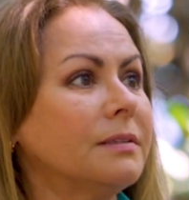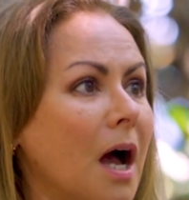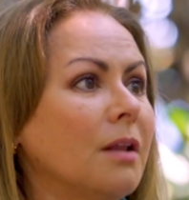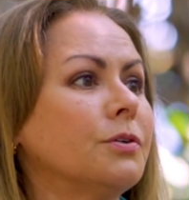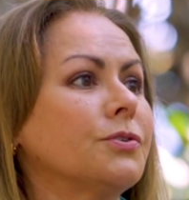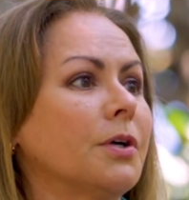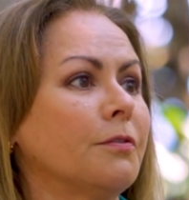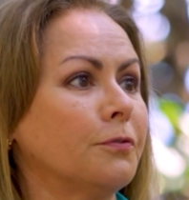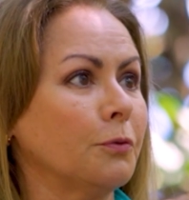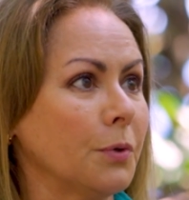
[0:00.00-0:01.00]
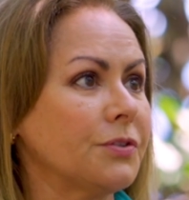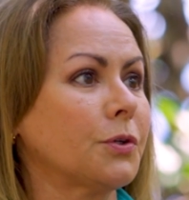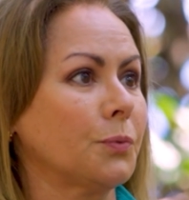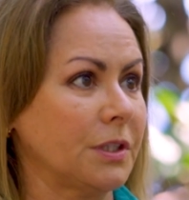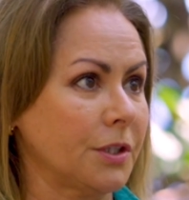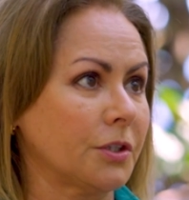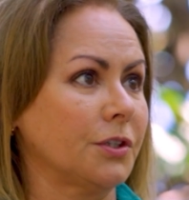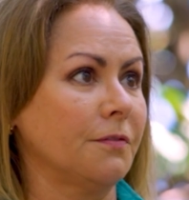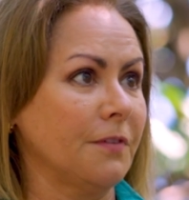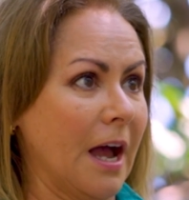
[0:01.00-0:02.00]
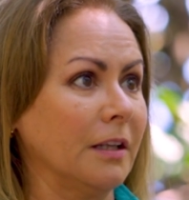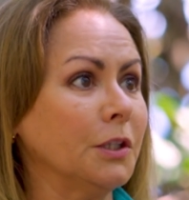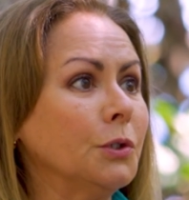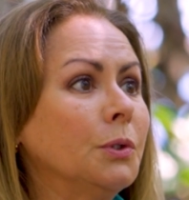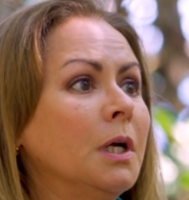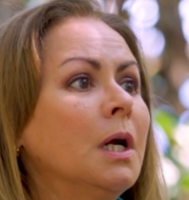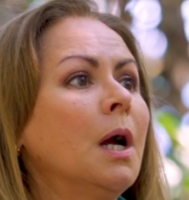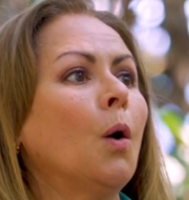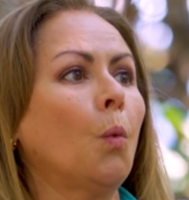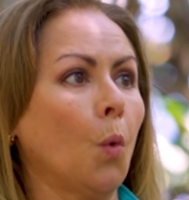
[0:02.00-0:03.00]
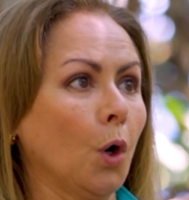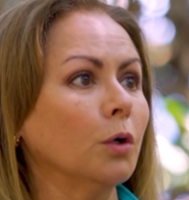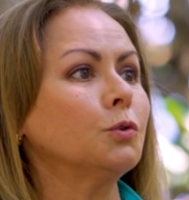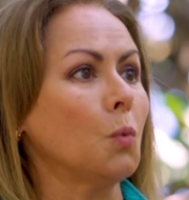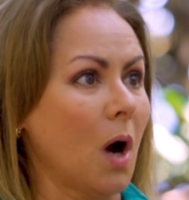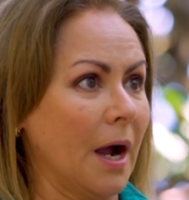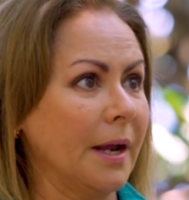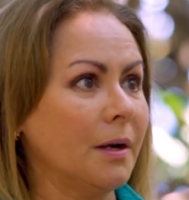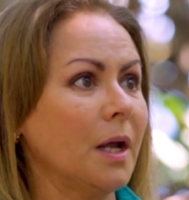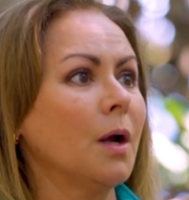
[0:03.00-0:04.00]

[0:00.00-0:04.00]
dollars of risk reduction value worldwide